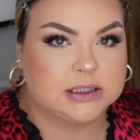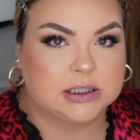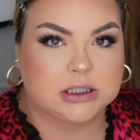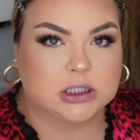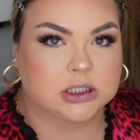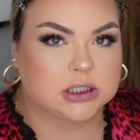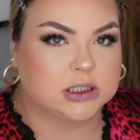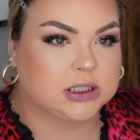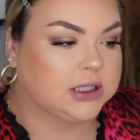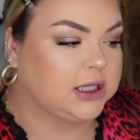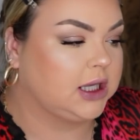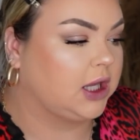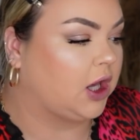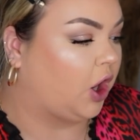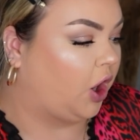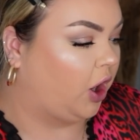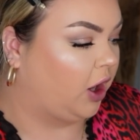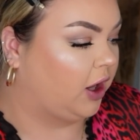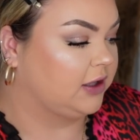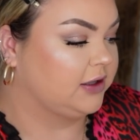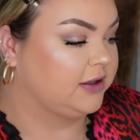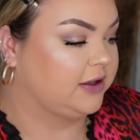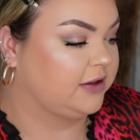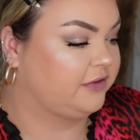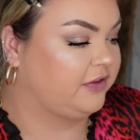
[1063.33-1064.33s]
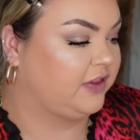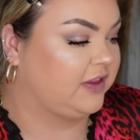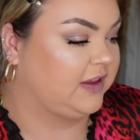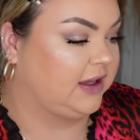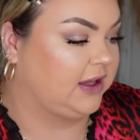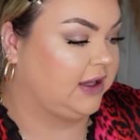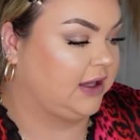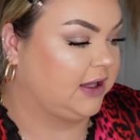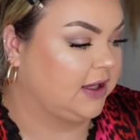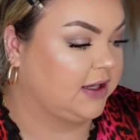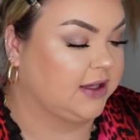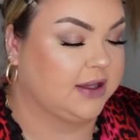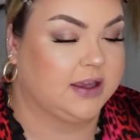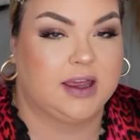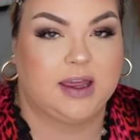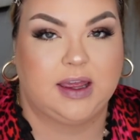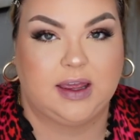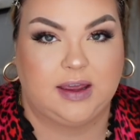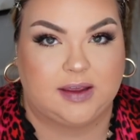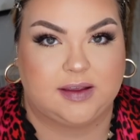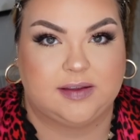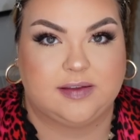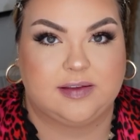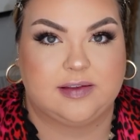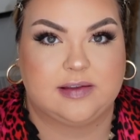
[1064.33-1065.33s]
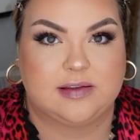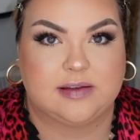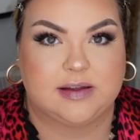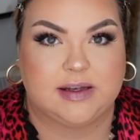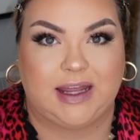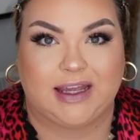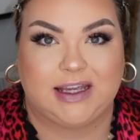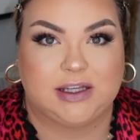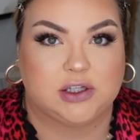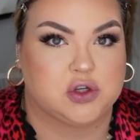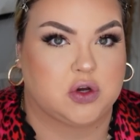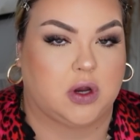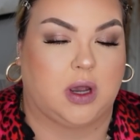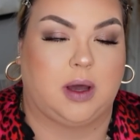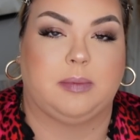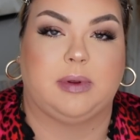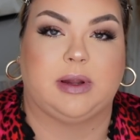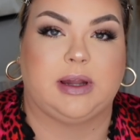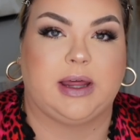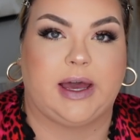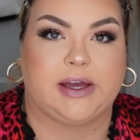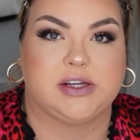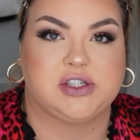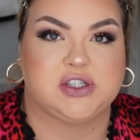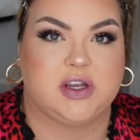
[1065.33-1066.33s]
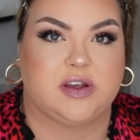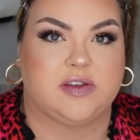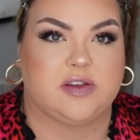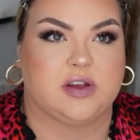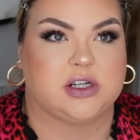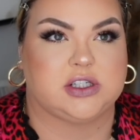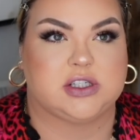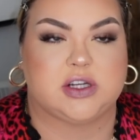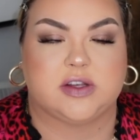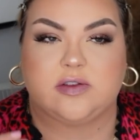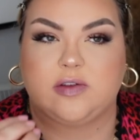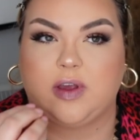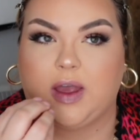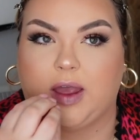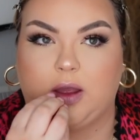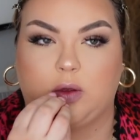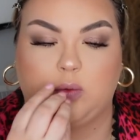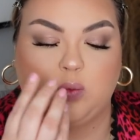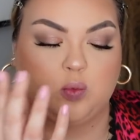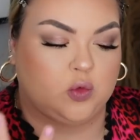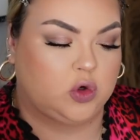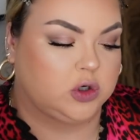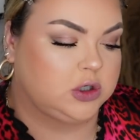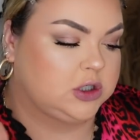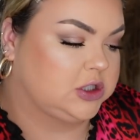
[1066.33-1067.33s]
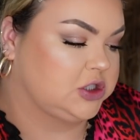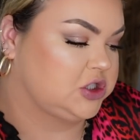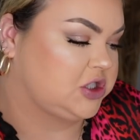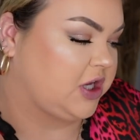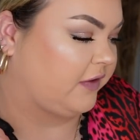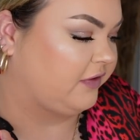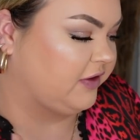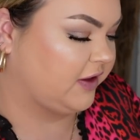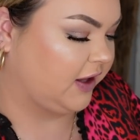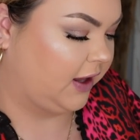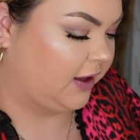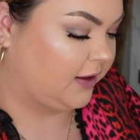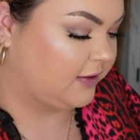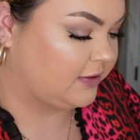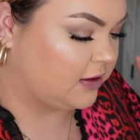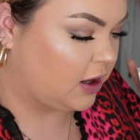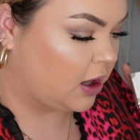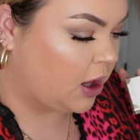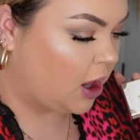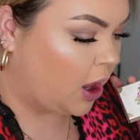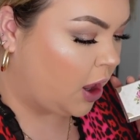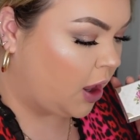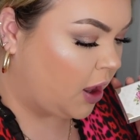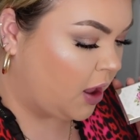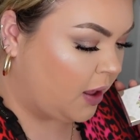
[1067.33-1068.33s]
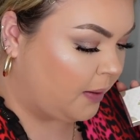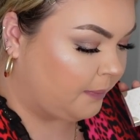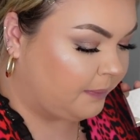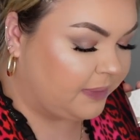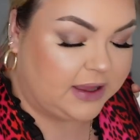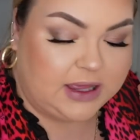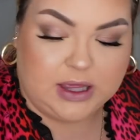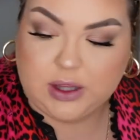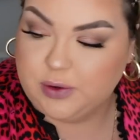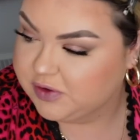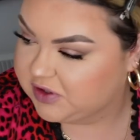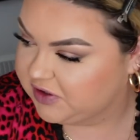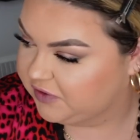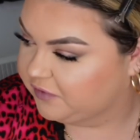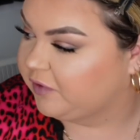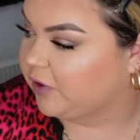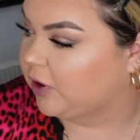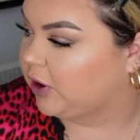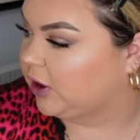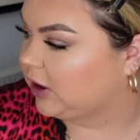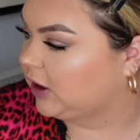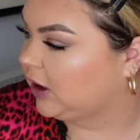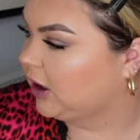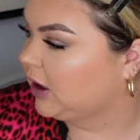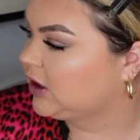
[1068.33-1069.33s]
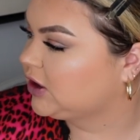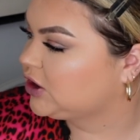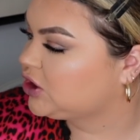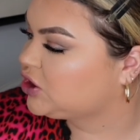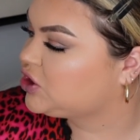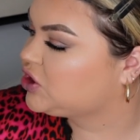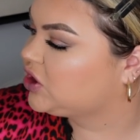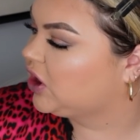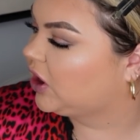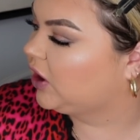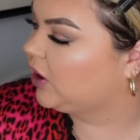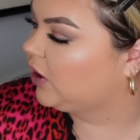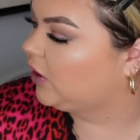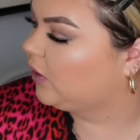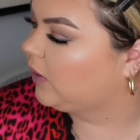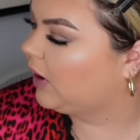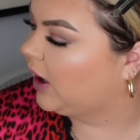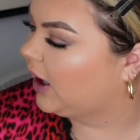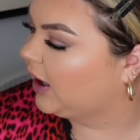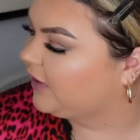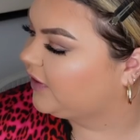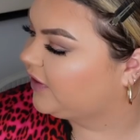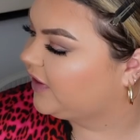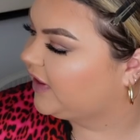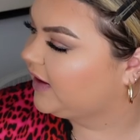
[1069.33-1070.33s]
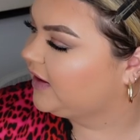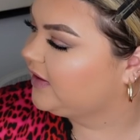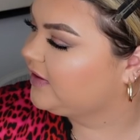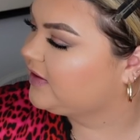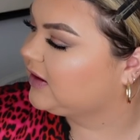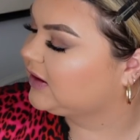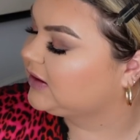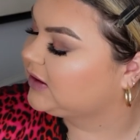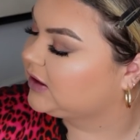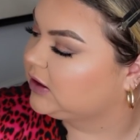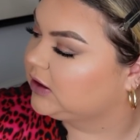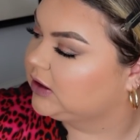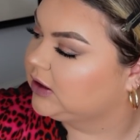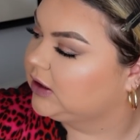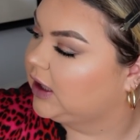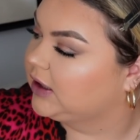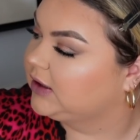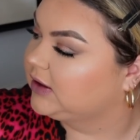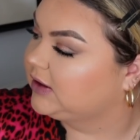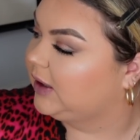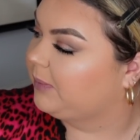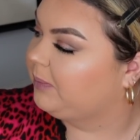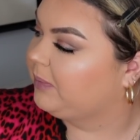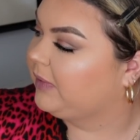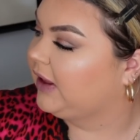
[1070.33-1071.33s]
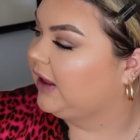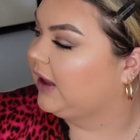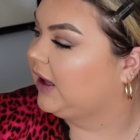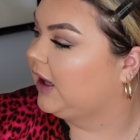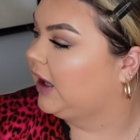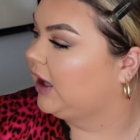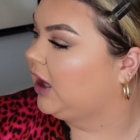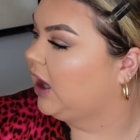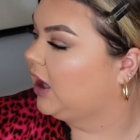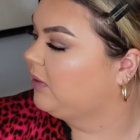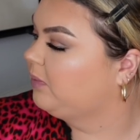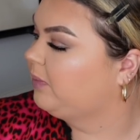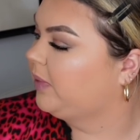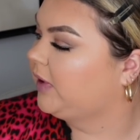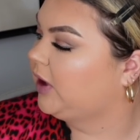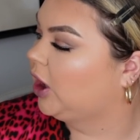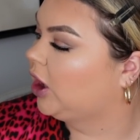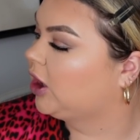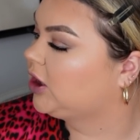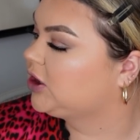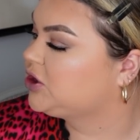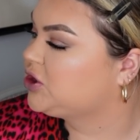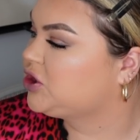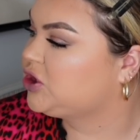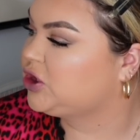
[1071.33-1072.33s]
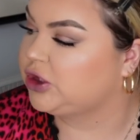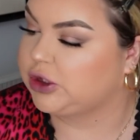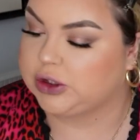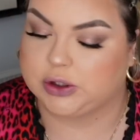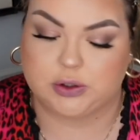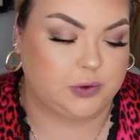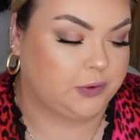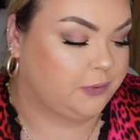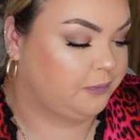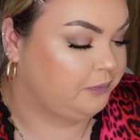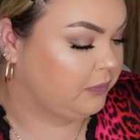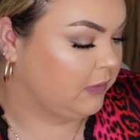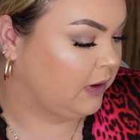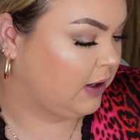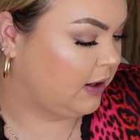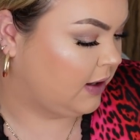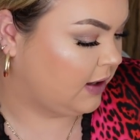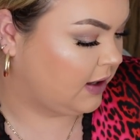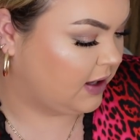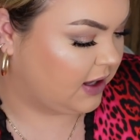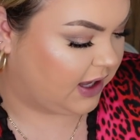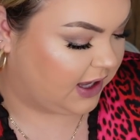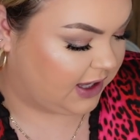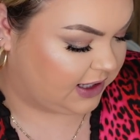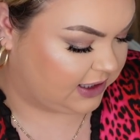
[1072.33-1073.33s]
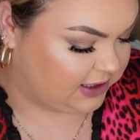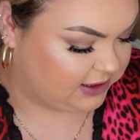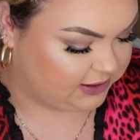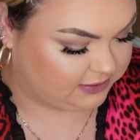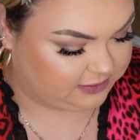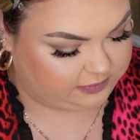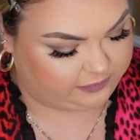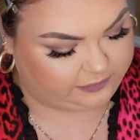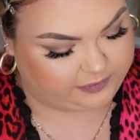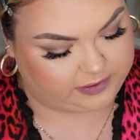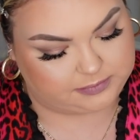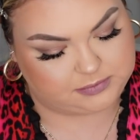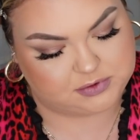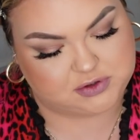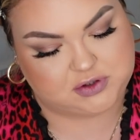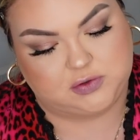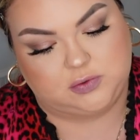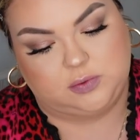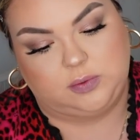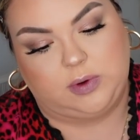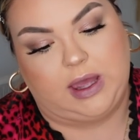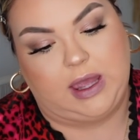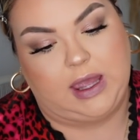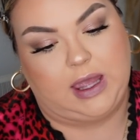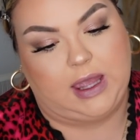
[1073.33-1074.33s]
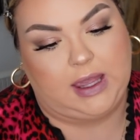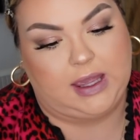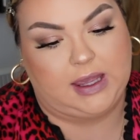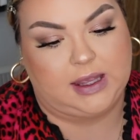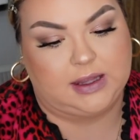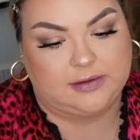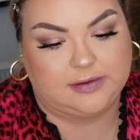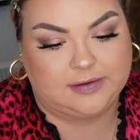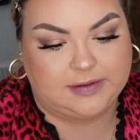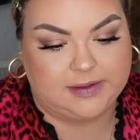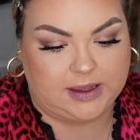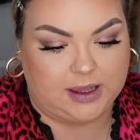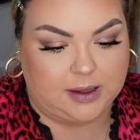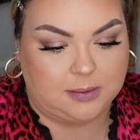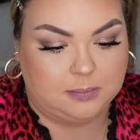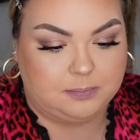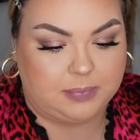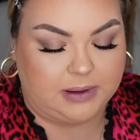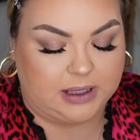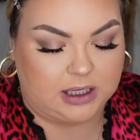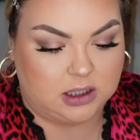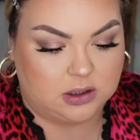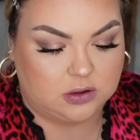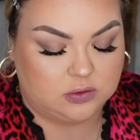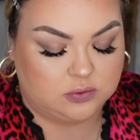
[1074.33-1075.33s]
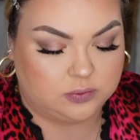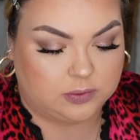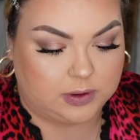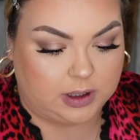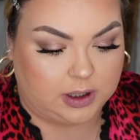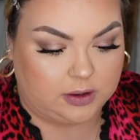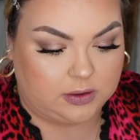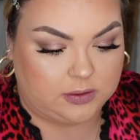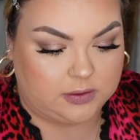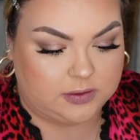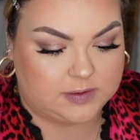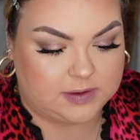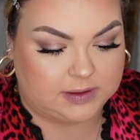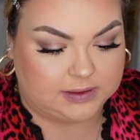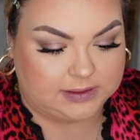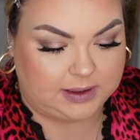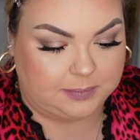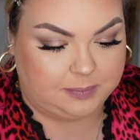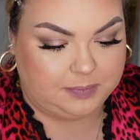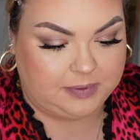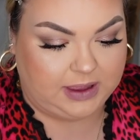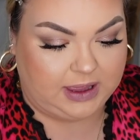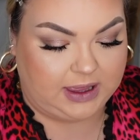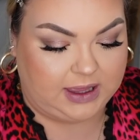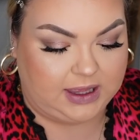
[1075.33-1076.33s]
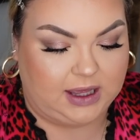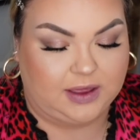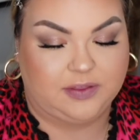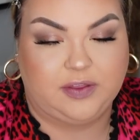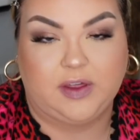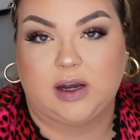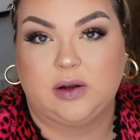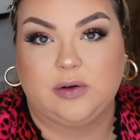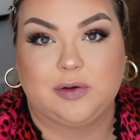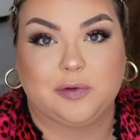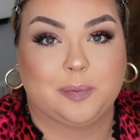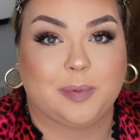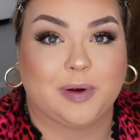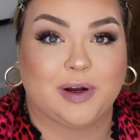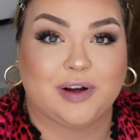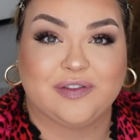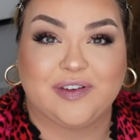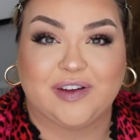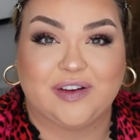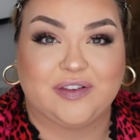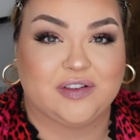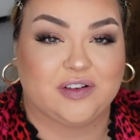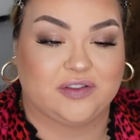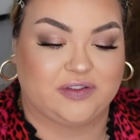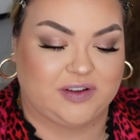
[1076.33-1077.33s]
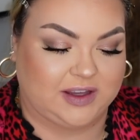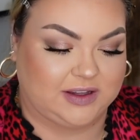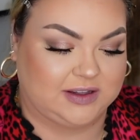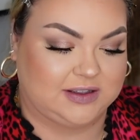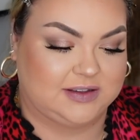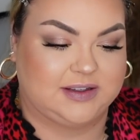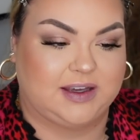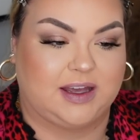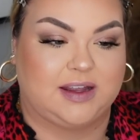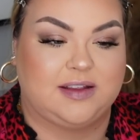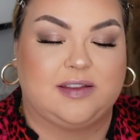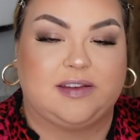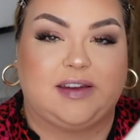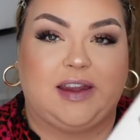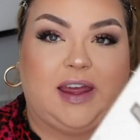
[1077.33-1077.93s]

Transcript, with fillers: literally all of the Kiss Naked Drama lashes are just like chef's kiss. Beautiful. So this little lip kit I got in PR too, and it's from Jouer. It's the Bare Rose lip kit. I thought it was perfect for Valentine's